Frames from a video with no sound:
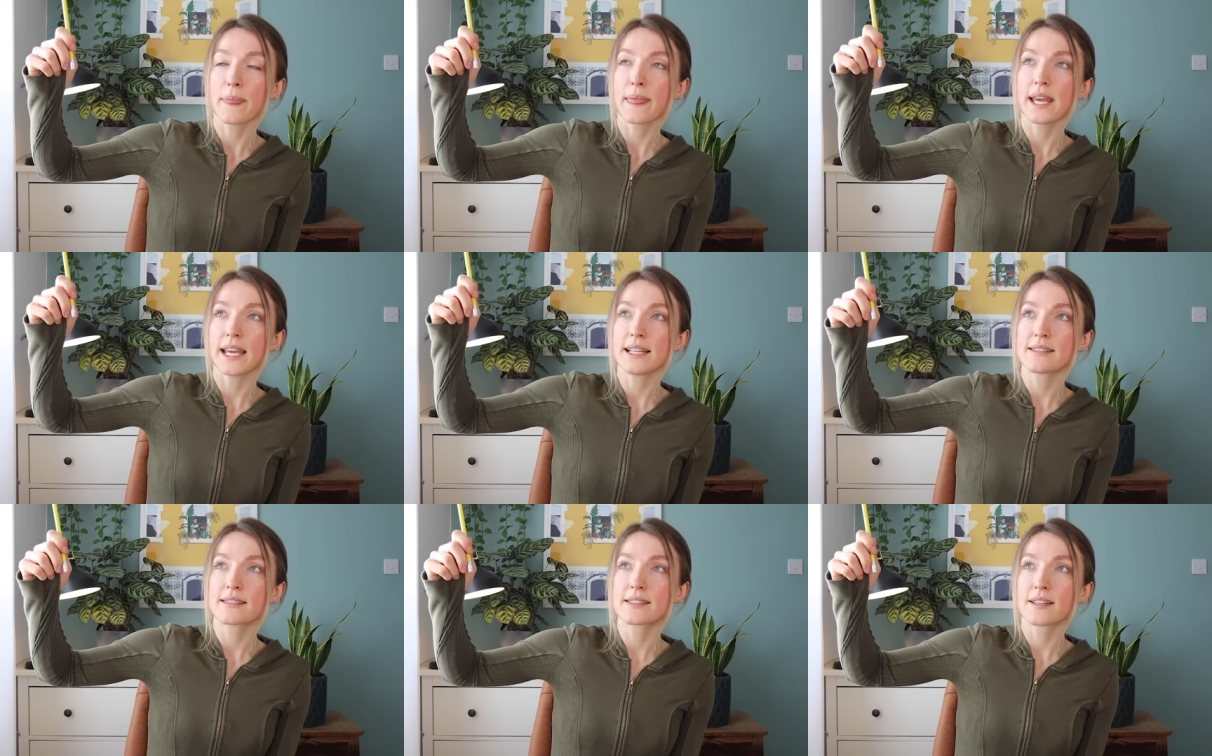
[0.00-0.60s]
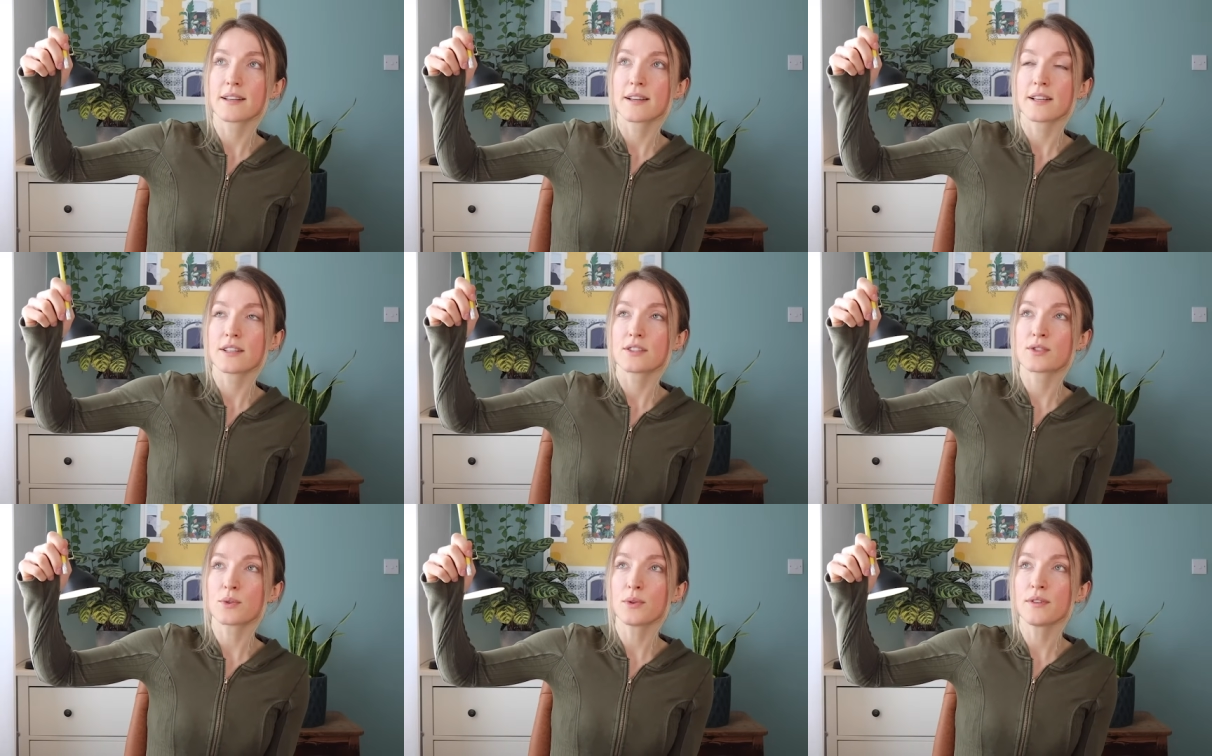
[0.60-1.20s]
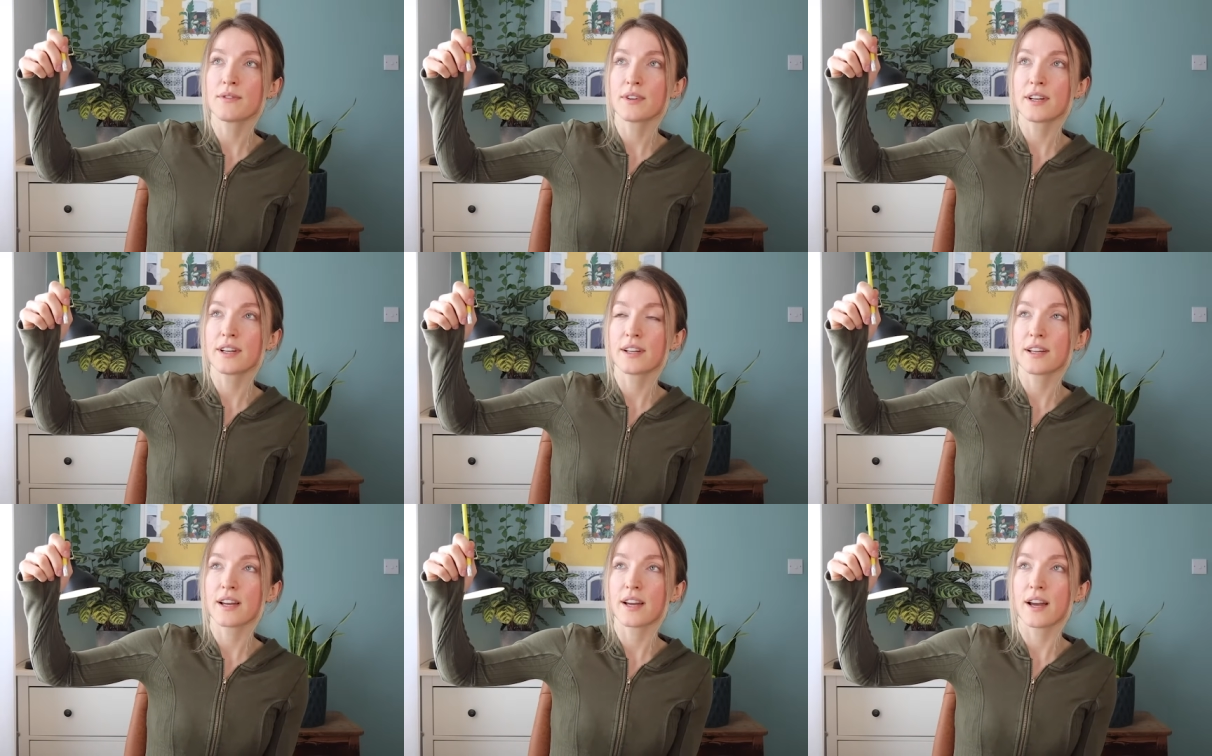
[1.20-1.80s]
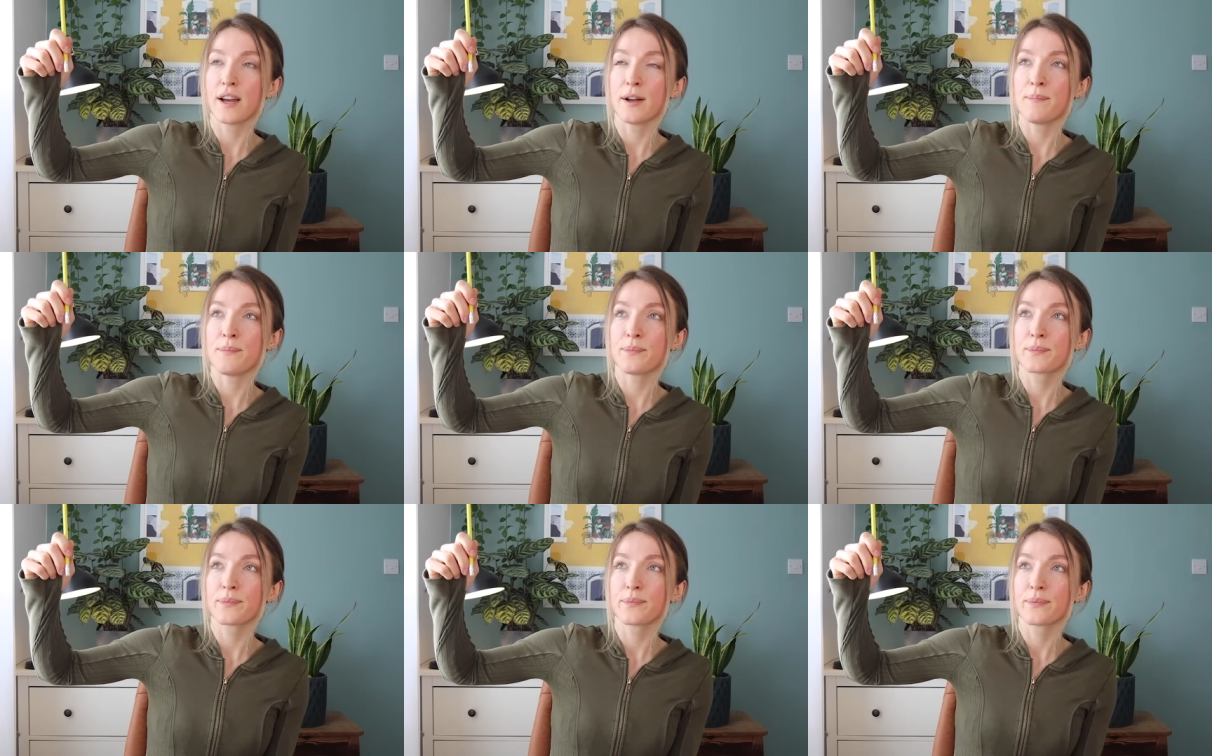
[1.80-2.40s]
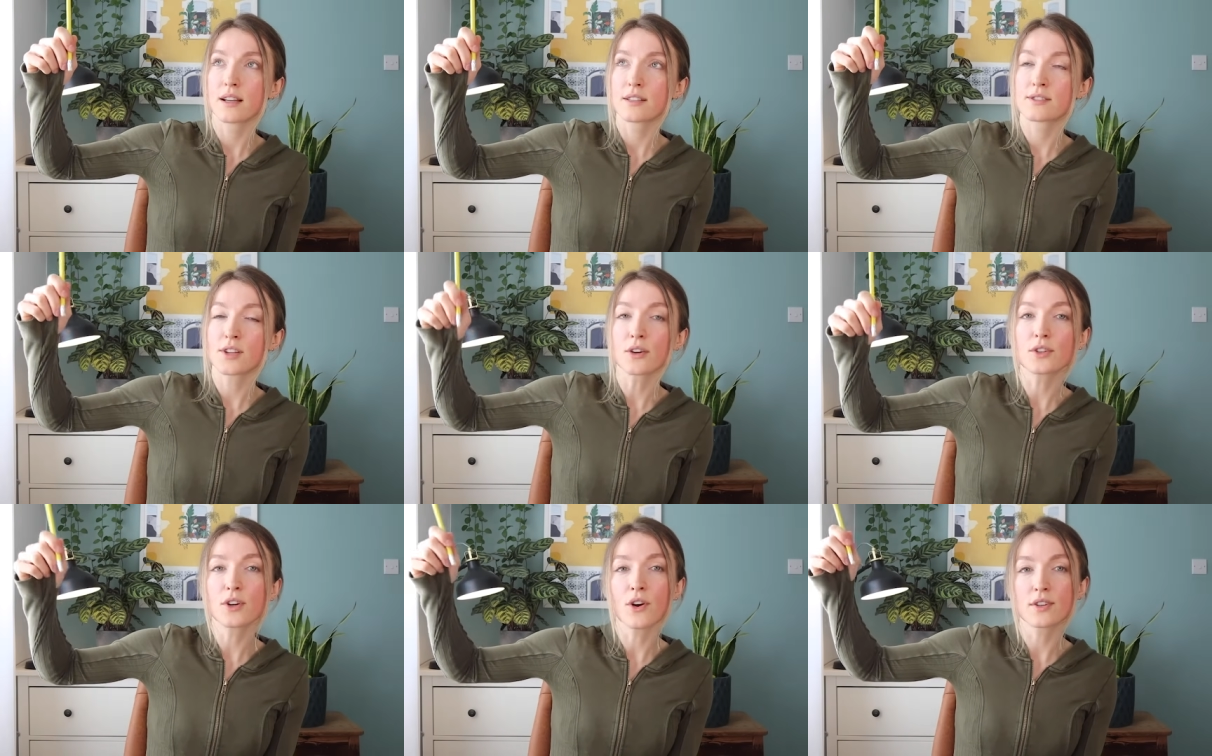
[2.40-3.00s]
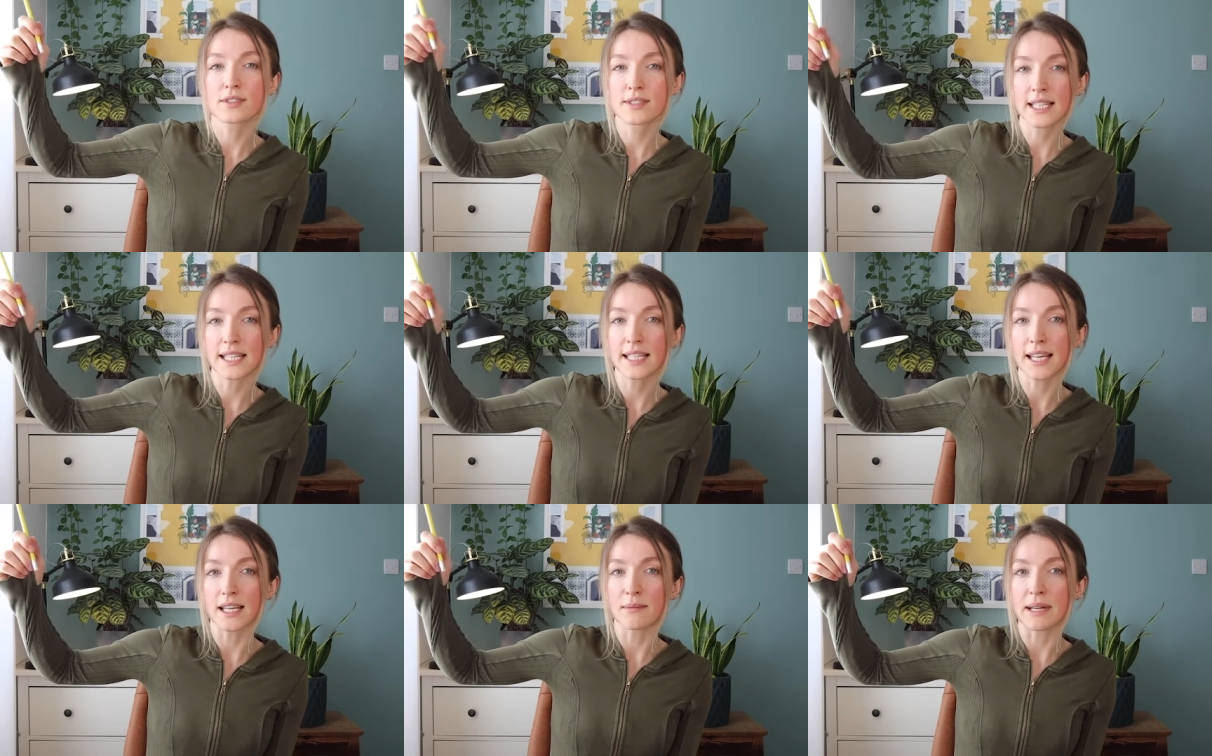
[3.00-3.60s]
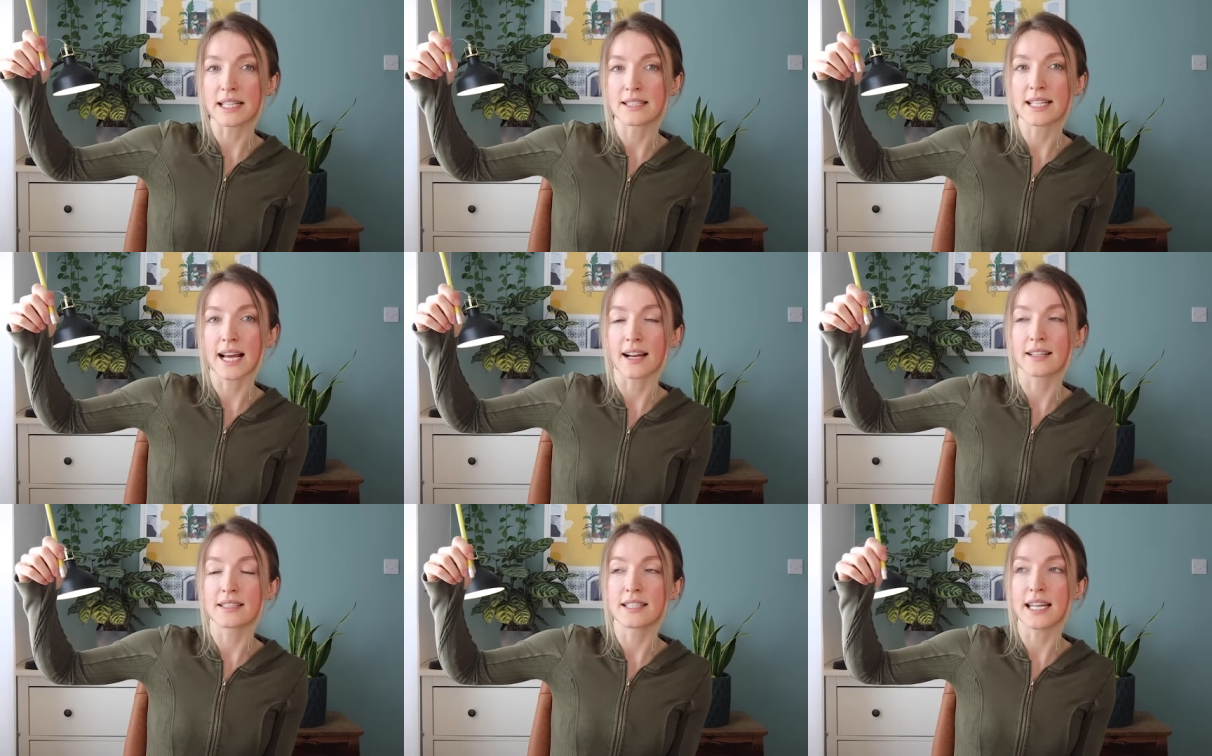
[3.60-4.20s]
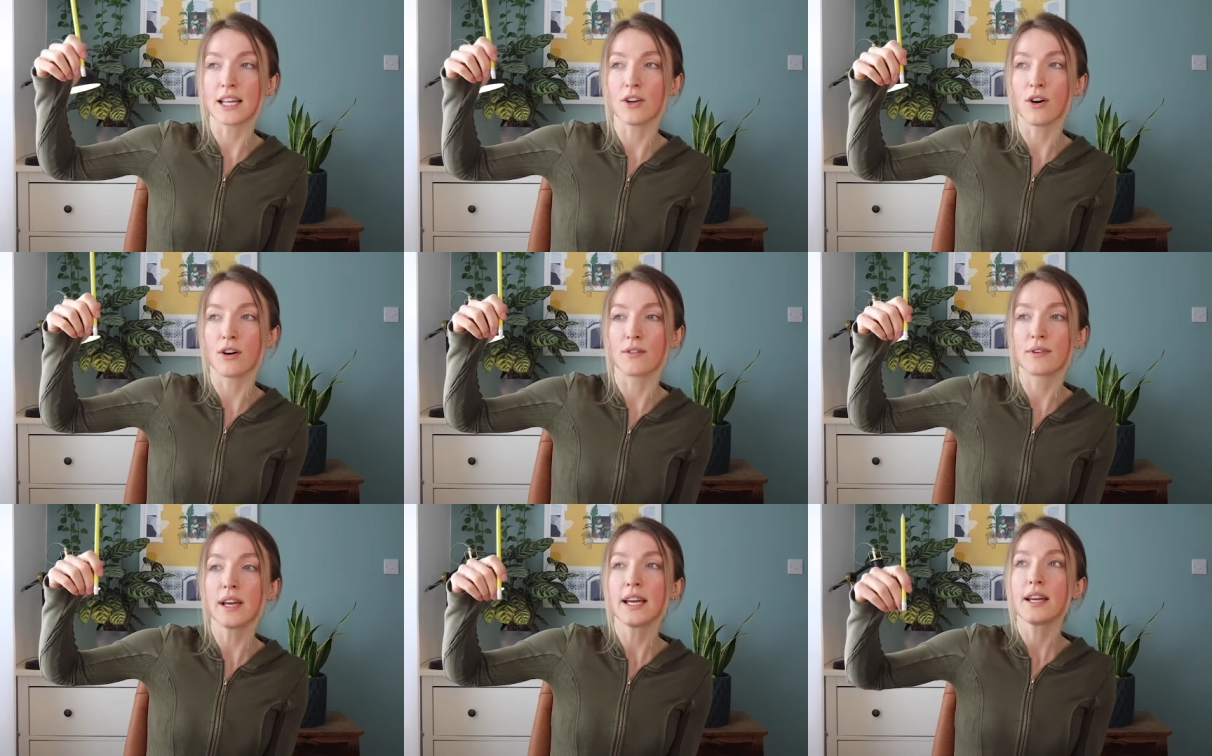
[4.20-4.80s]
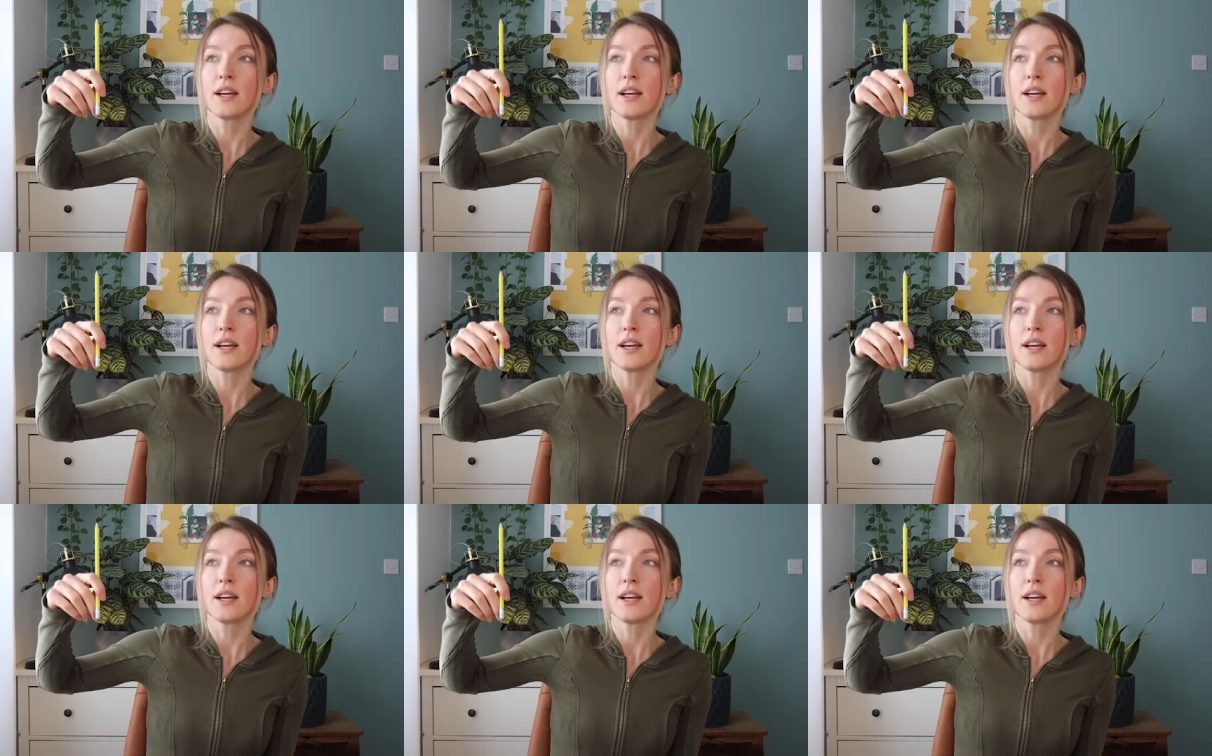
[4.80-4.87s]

it's sort of a um, sunk cost thinking mentality of,